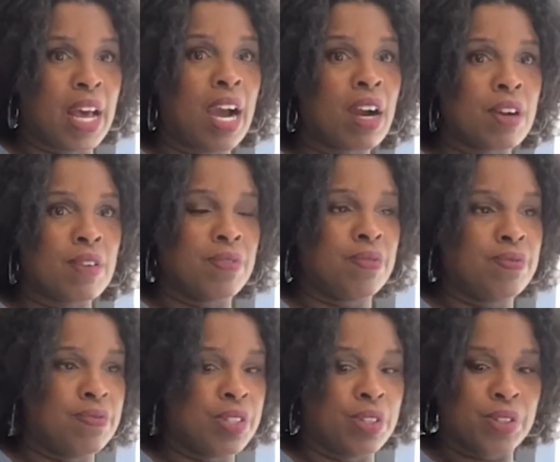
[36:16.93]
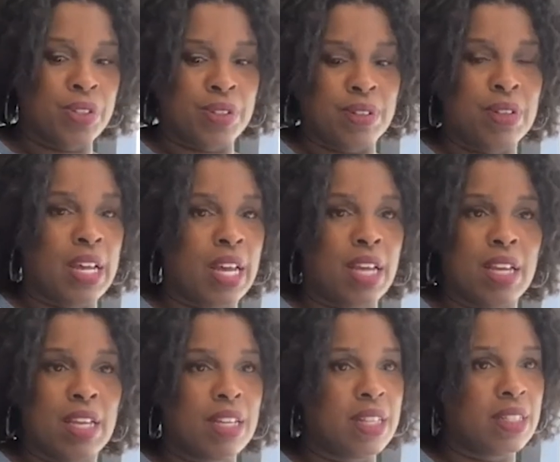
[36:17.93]
our circle
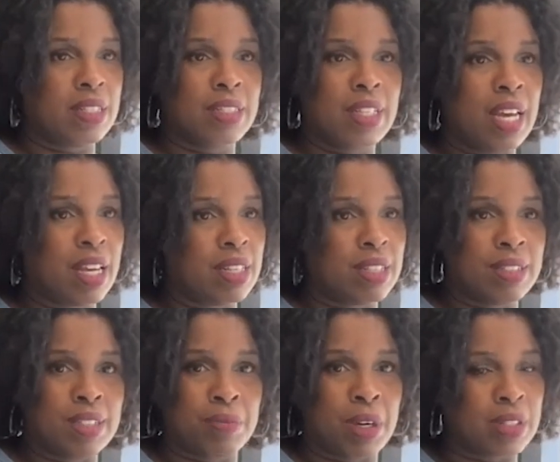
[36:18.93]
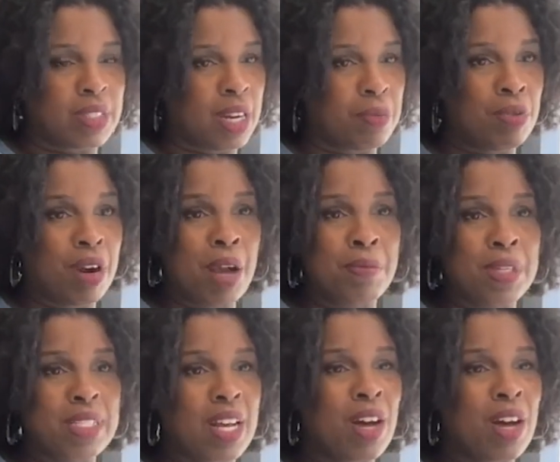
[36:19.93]
like tomorrow's not promised.